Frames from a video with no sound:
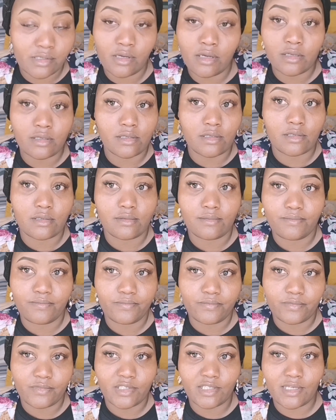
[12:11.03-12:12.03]
I was not
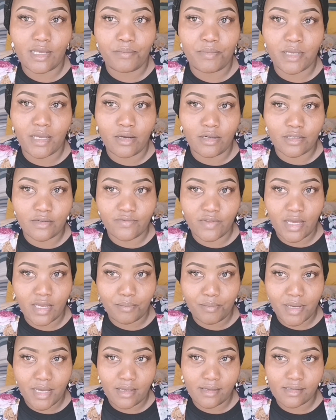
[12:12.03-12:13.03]
stepping out of
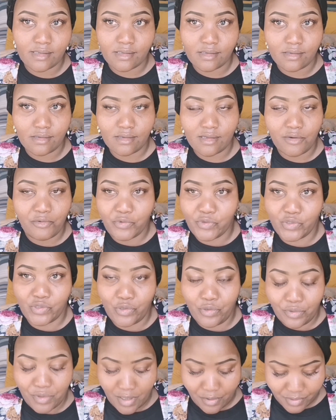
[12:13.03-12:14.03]
that bus. There
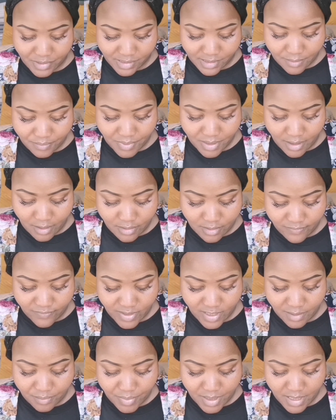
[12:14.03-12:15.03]
was no way I was stepping out
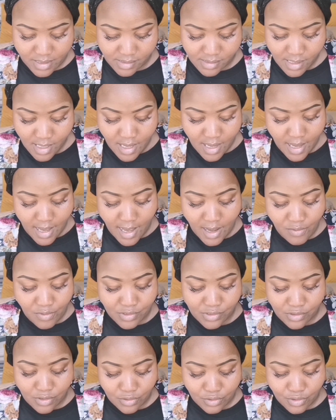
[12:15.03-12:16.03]
of that bus. I
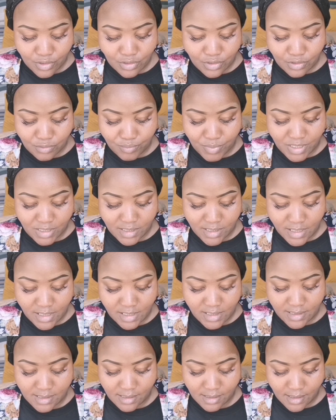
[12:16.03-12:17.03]
was not going to be
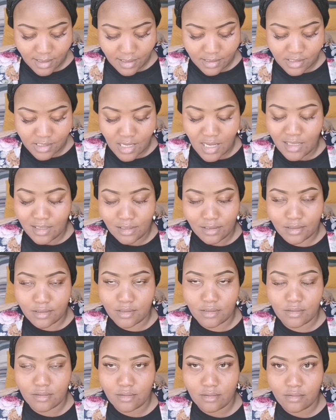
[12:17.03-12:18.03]
dating a
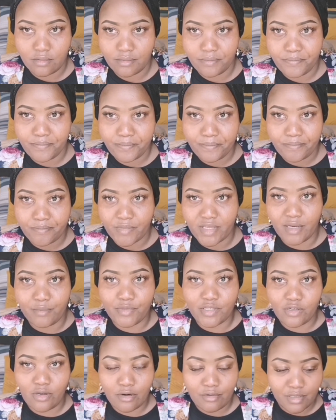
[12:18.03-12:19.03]
child.
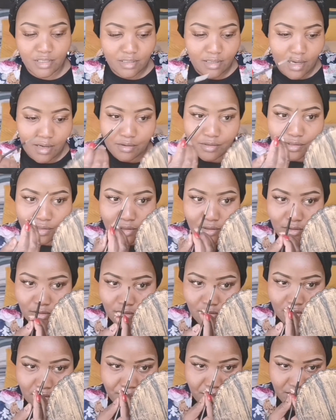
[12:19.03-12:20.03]
I'm sorry, I was
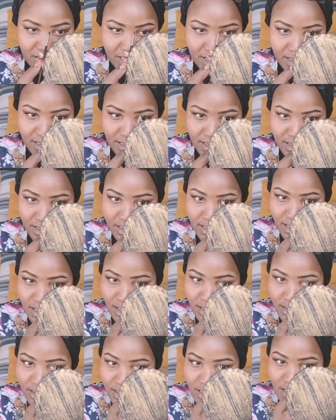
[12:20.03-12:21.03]
not going to be dating a
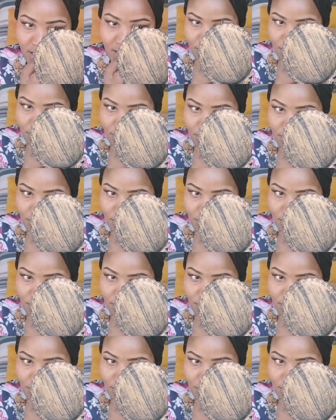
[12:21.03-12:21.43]
child.